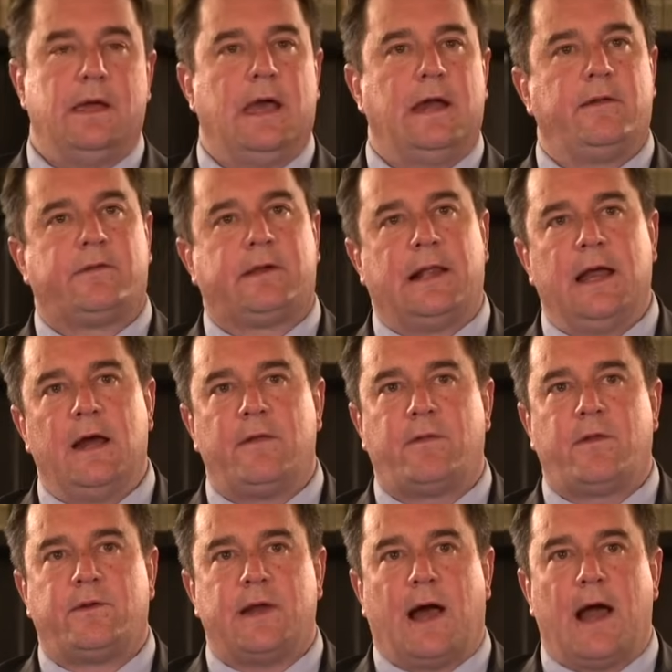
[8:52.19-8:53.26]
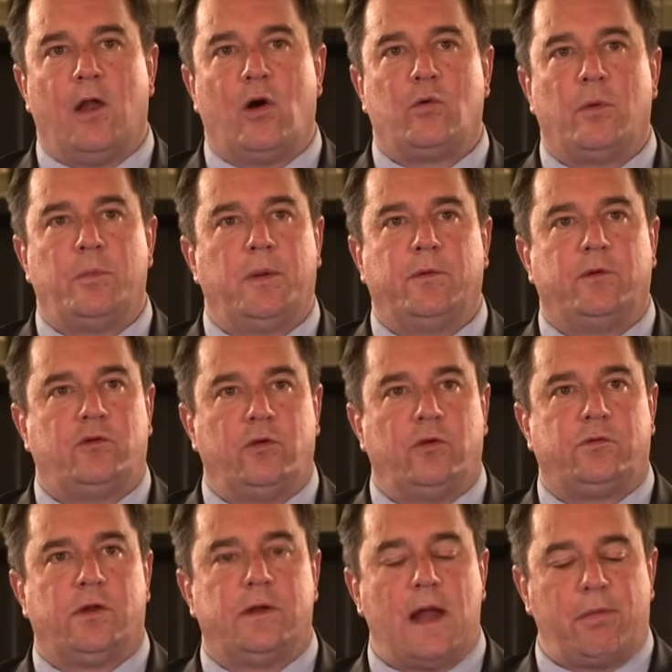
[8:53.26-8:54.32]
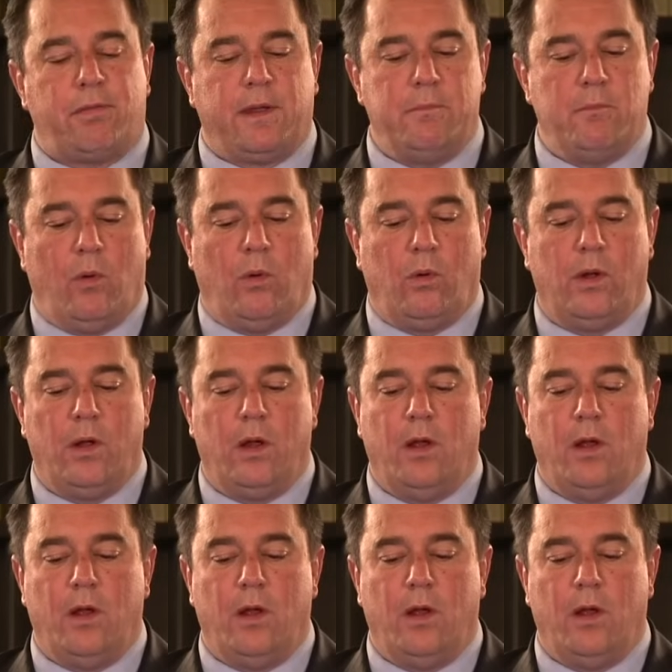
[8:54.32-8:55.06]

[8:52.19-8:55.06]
it is clear that the dialogue will be reduced to nothing more